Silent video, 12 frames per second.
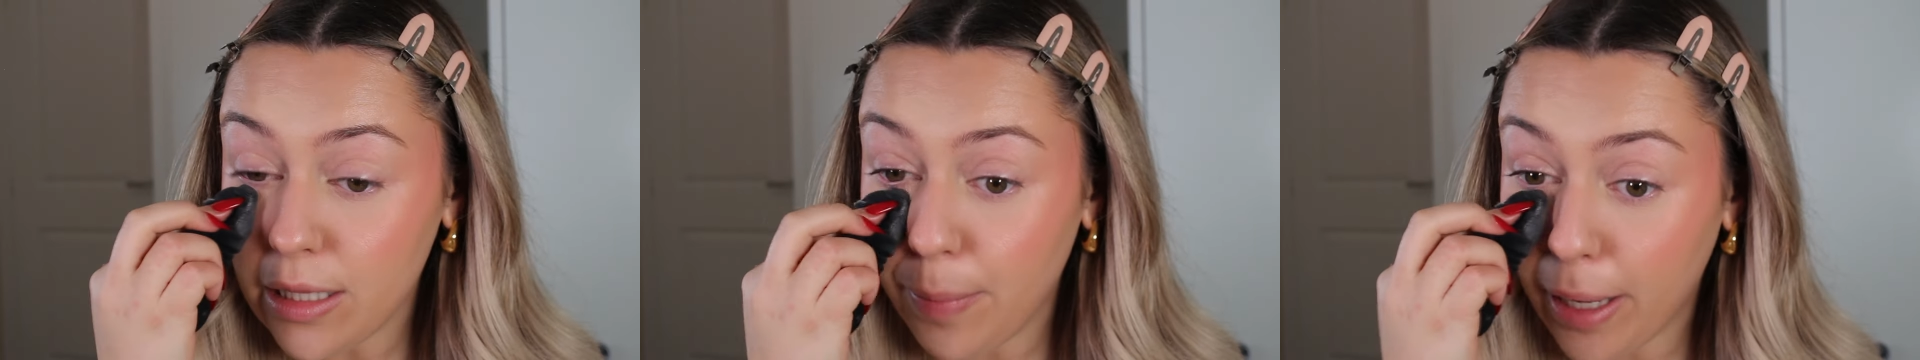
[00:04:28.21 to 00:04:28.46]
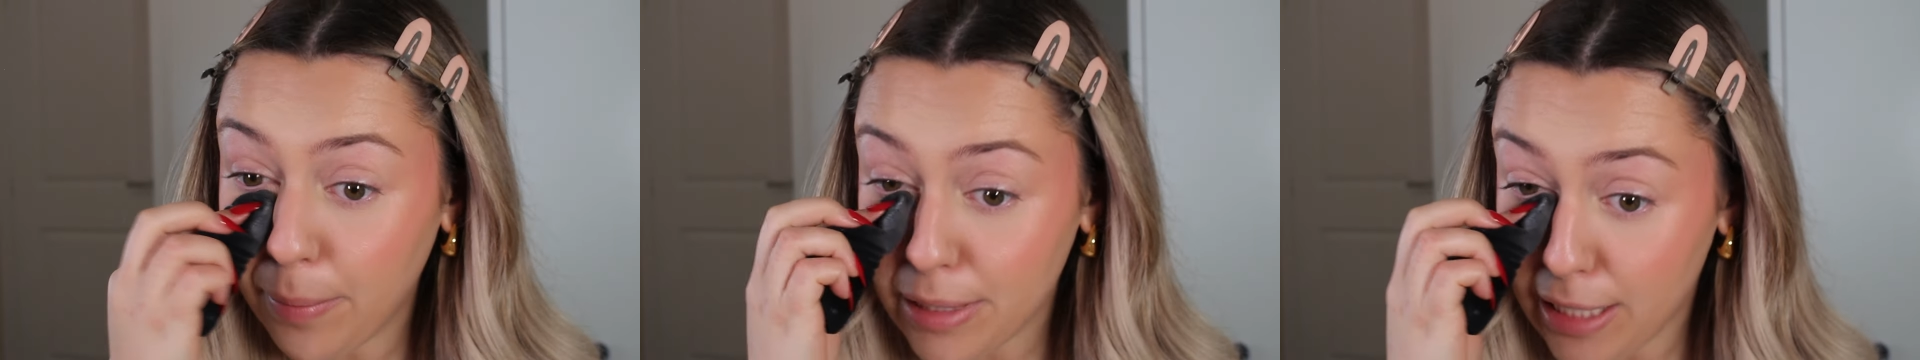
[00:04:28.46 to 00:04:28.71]
the
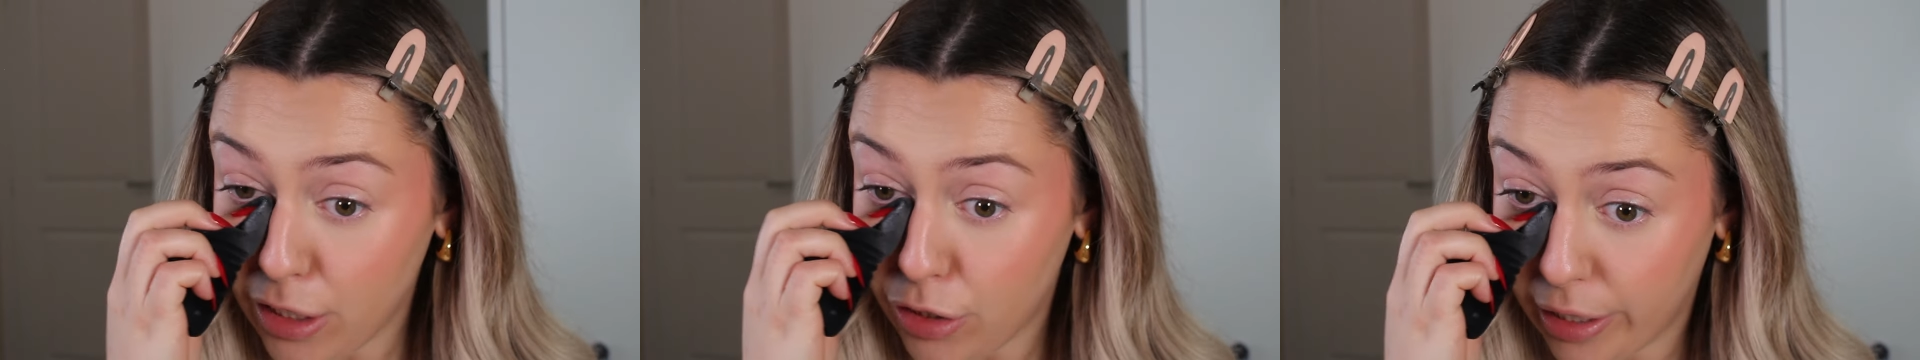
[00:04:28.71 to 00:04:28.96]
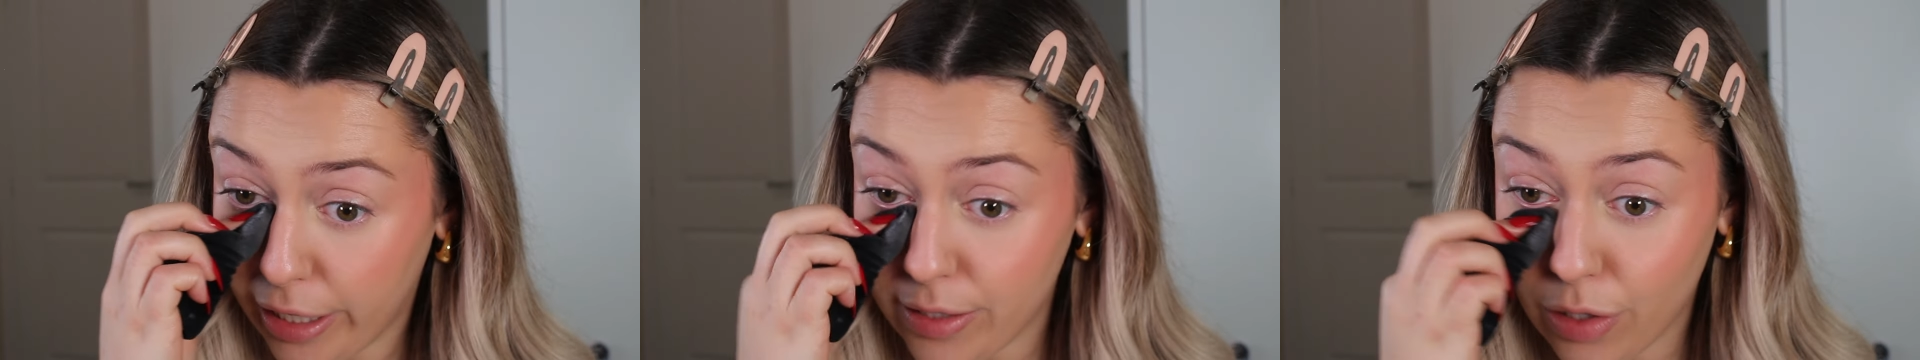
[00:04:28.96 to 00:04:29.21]

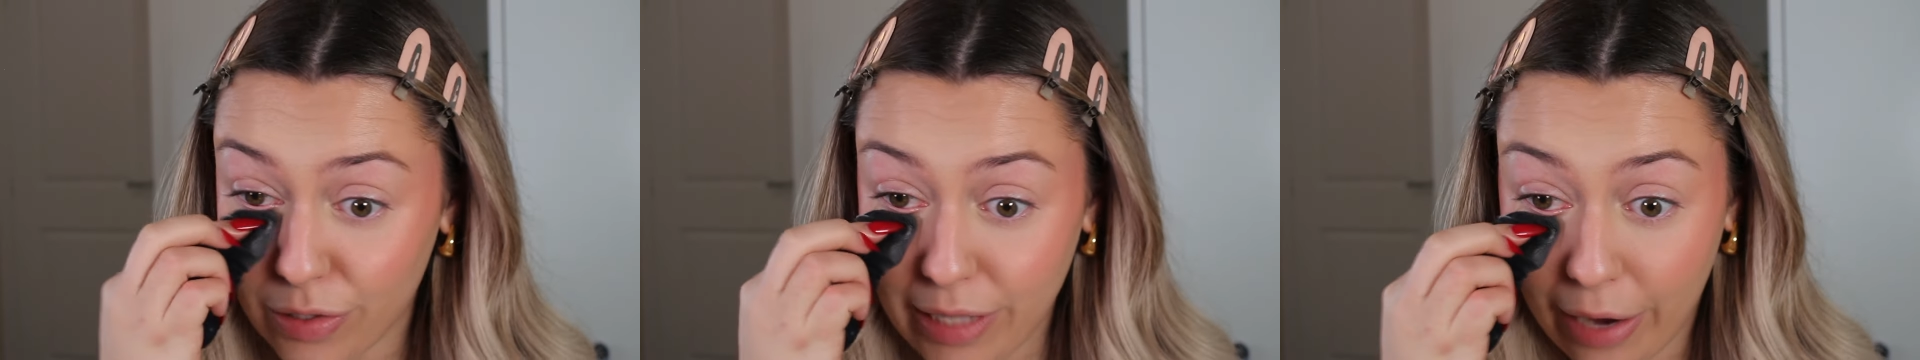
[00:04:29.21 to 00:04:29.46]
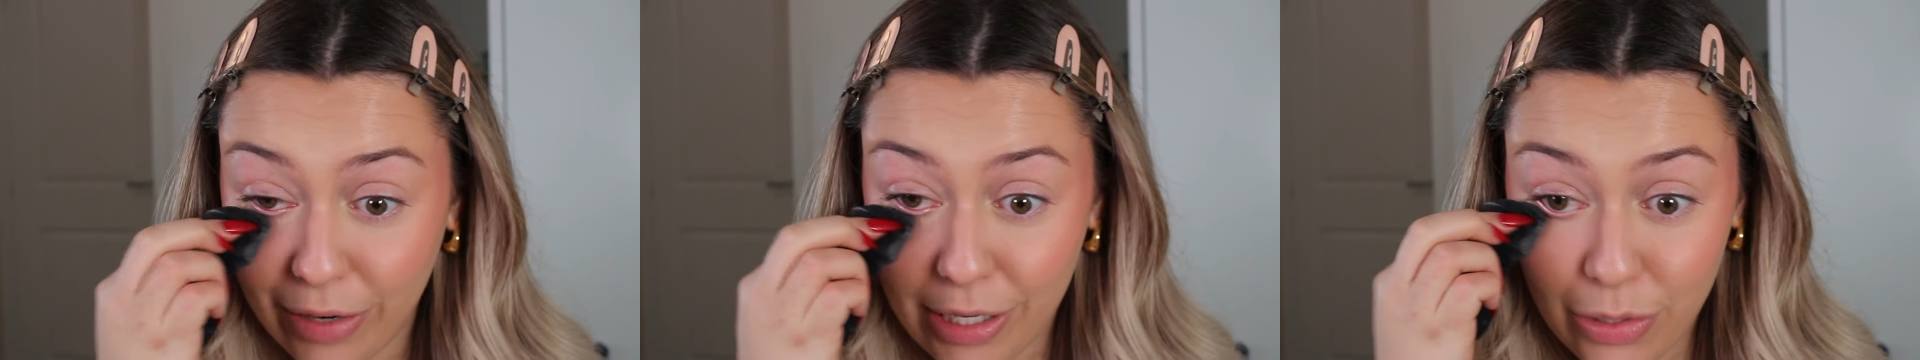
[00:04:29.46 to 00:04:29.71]
pigmentation is not
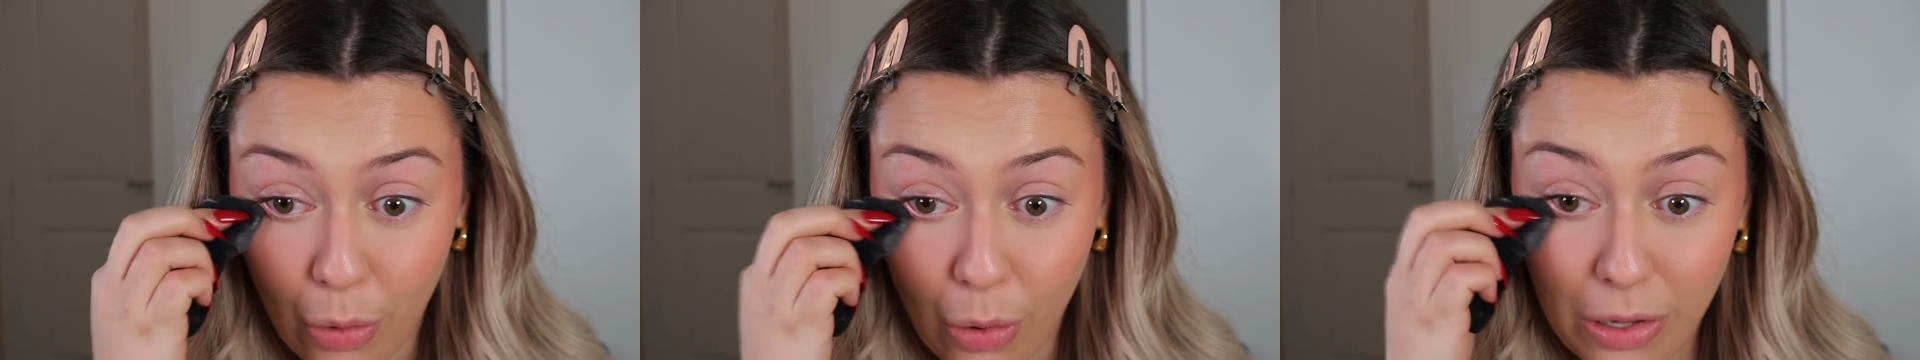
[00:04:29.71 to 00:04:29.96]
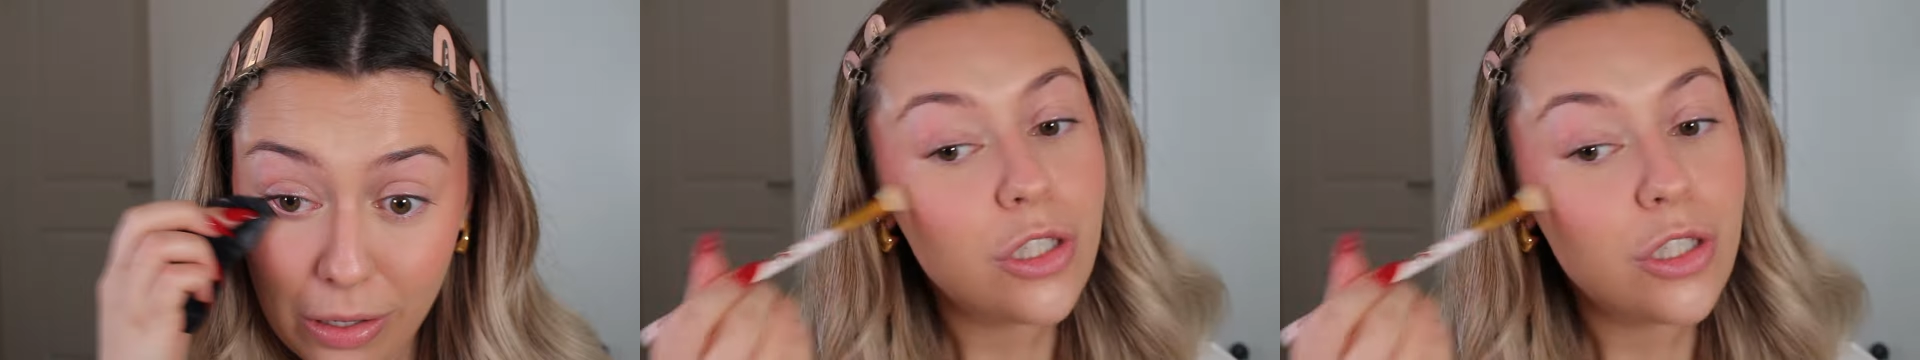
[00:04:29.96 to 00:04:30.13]
scary at all.